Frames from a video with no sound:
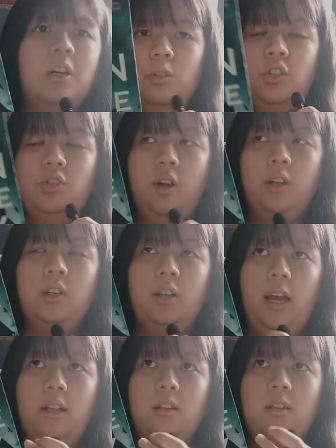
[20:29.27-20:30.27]
So she's trying to
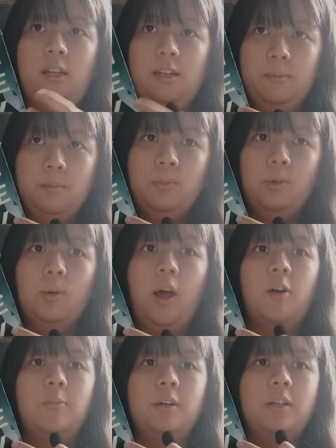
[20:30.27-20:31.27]
get him to
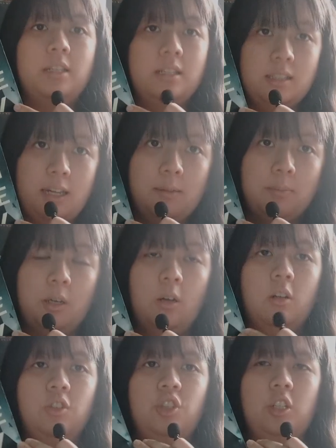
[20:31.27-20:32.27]
help her instead,
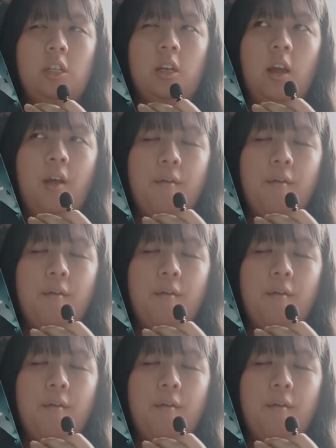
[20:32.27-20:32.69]
because she